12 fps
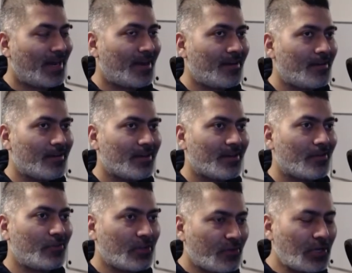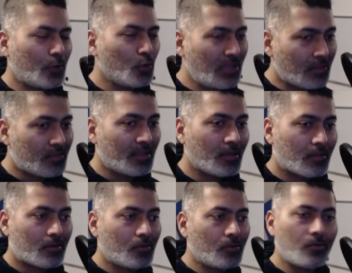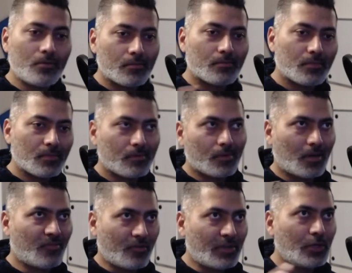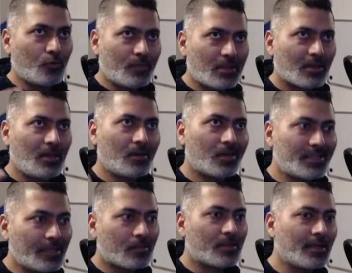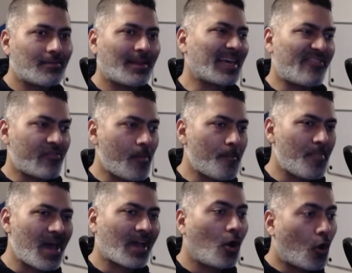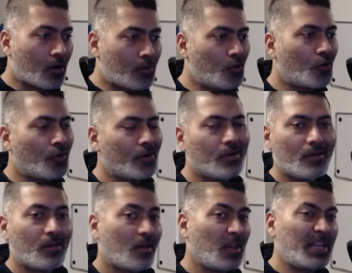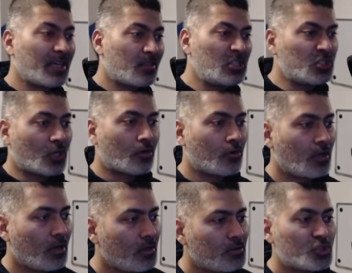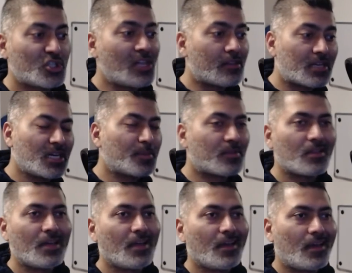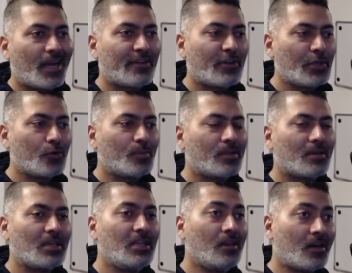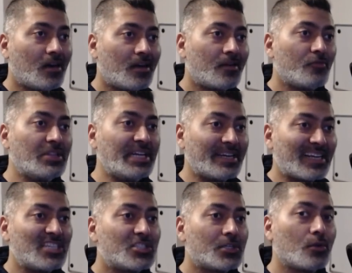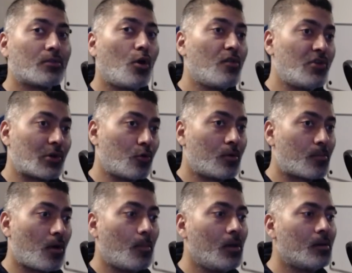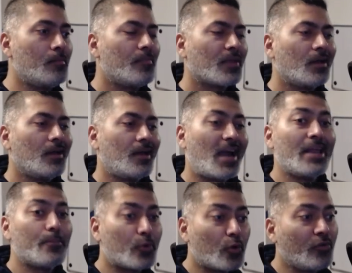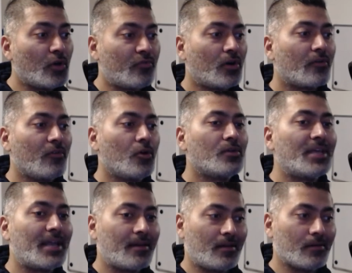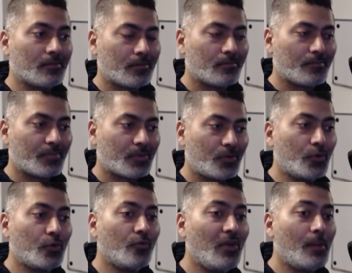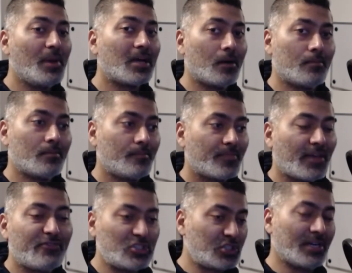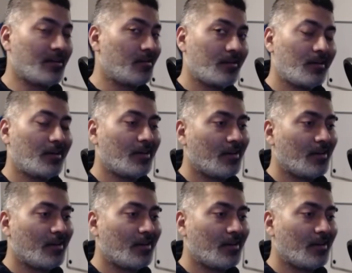And when you do these things when you basically learn these things like ffmpeg, org mode, Linux in general, shell scripts, and when you basically learn with the intention to solve your own problem and improve your workflow, then you will become efficient